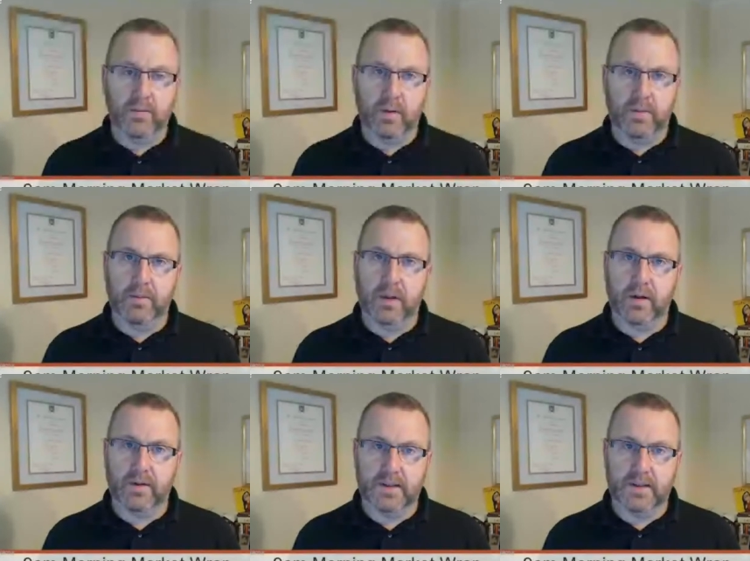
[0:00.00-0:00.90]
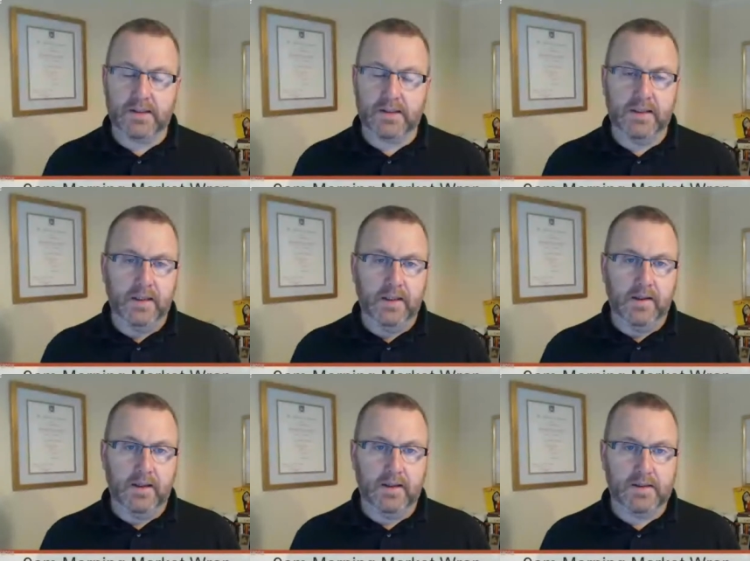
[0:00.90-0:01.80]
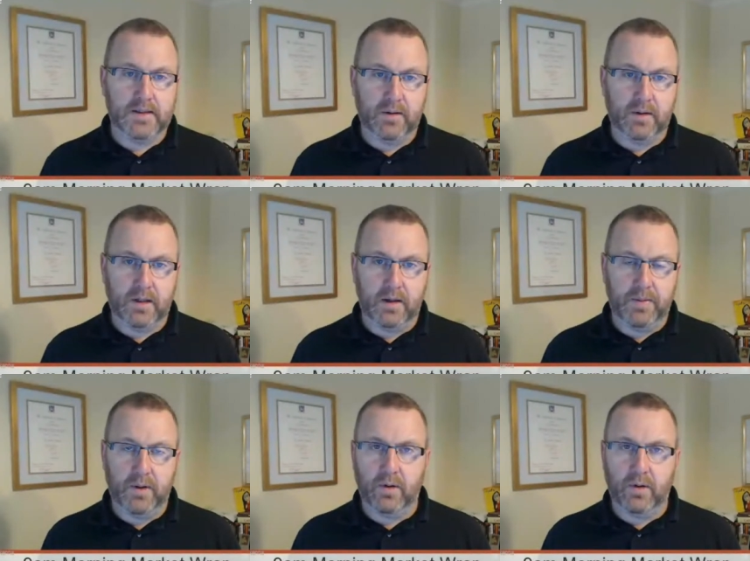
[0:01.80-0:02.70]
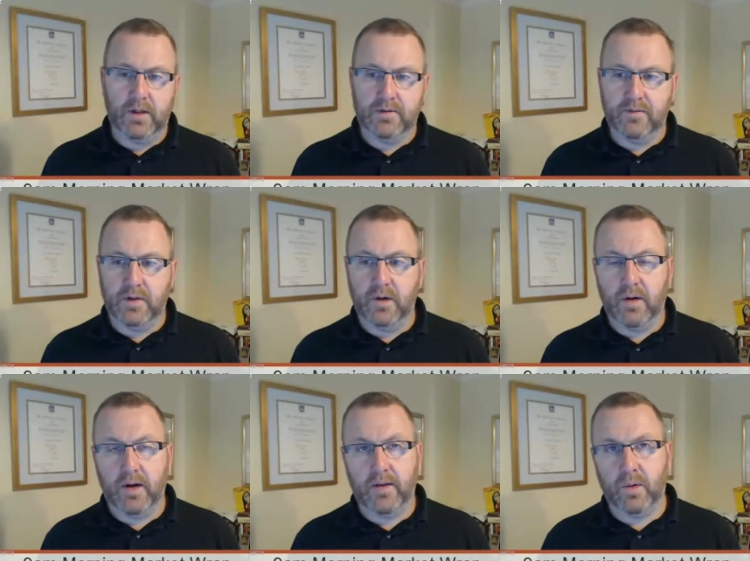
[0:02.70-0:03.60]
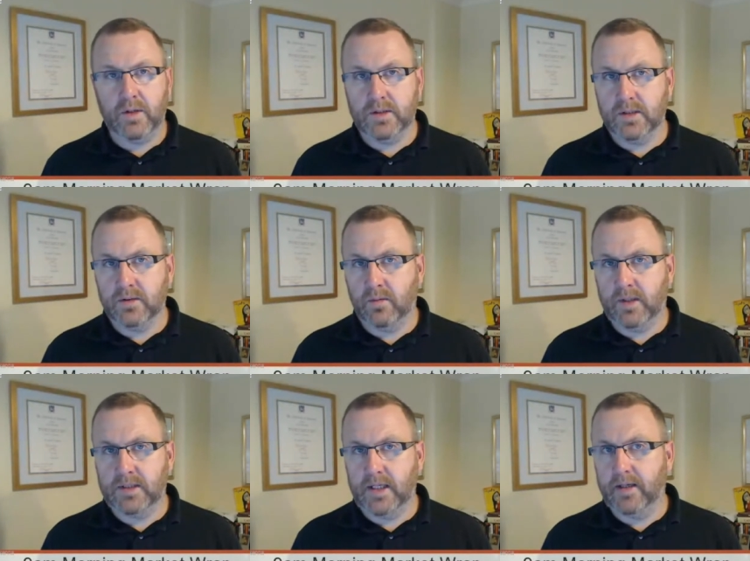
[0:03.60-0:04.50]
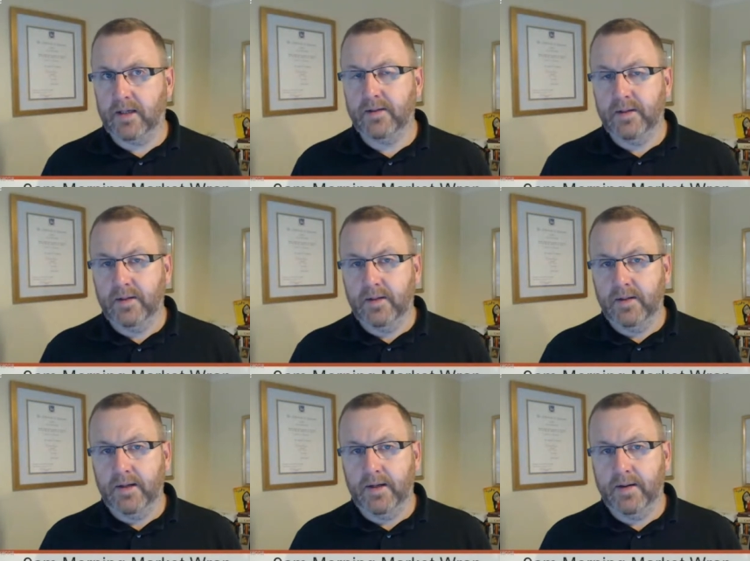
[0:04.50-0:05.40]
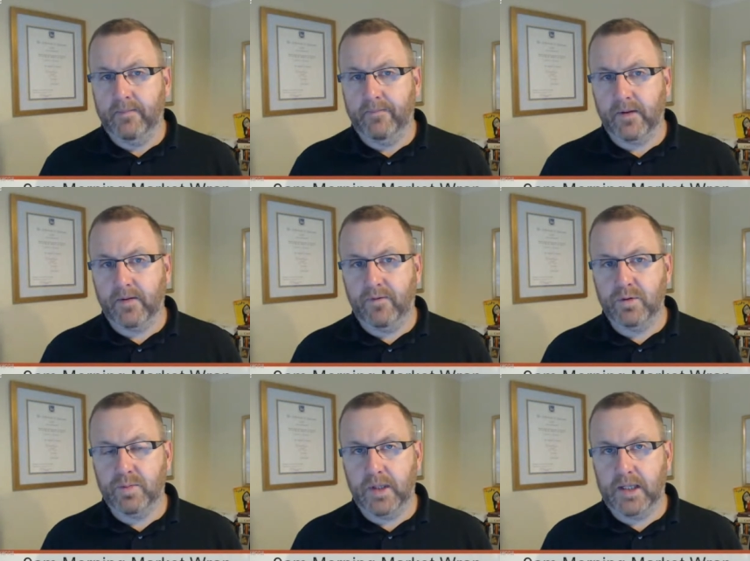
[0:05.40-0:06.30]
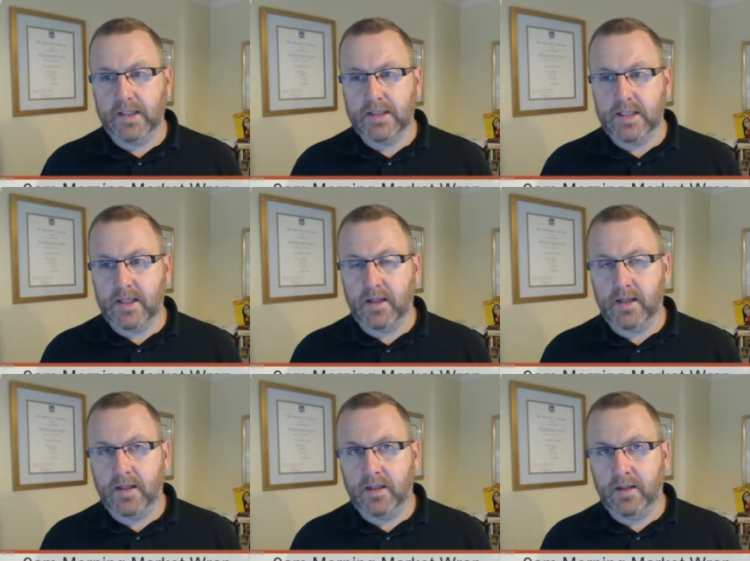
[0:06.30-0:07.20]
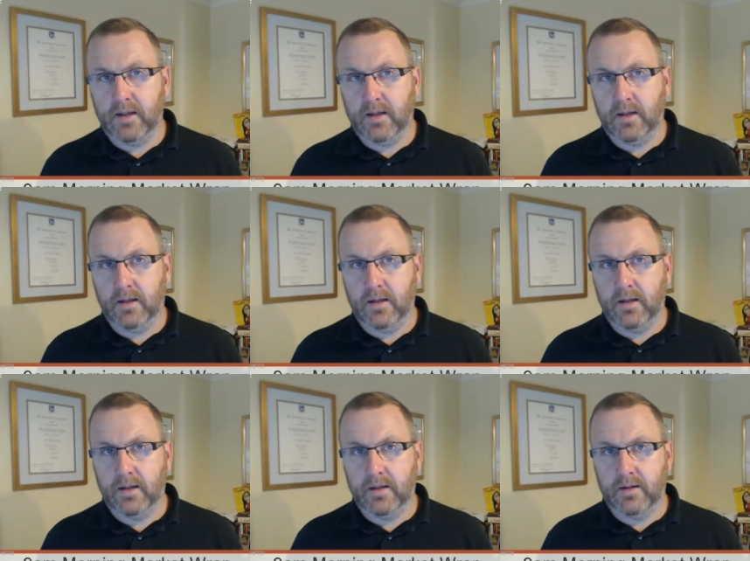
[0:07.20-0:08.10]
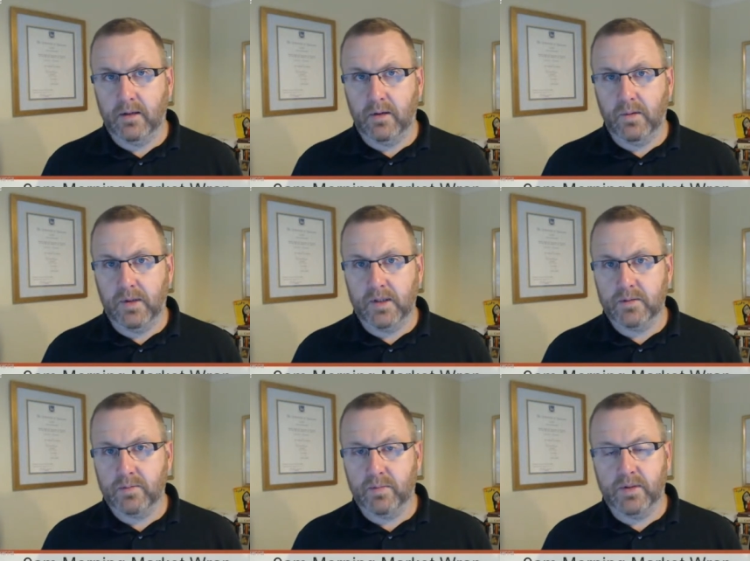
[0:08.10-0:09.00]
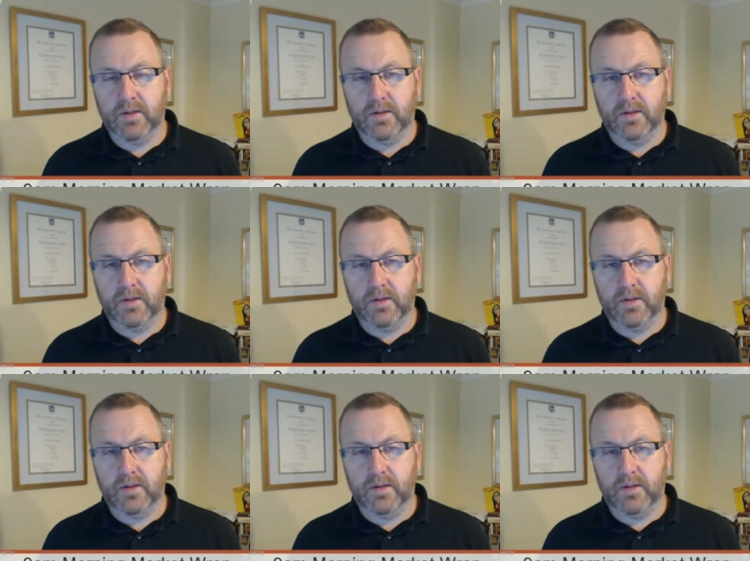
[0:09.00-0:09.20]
and probably a bloke that doesn't. So keep an eye on those for the euro. Otherwise, there's not much out. A few speakers in the US, but